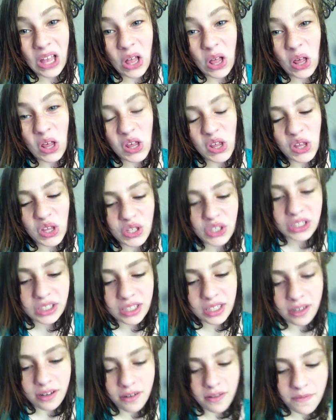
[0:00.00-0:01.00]

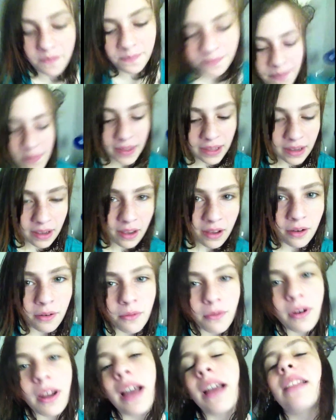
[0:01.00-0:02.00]
Also,
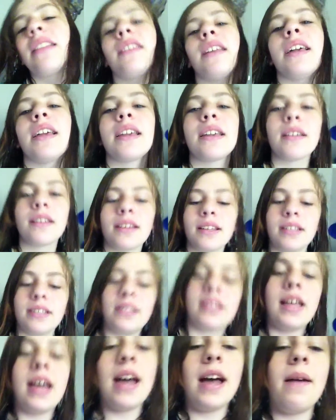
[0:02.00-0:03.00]
what I like is
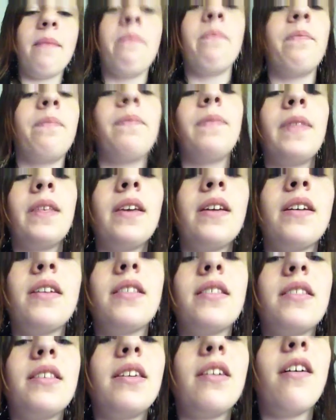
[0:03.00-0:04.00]
that
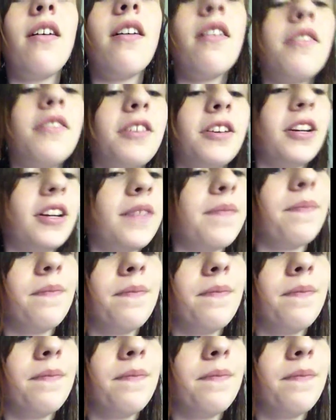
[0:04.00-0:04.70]
the author,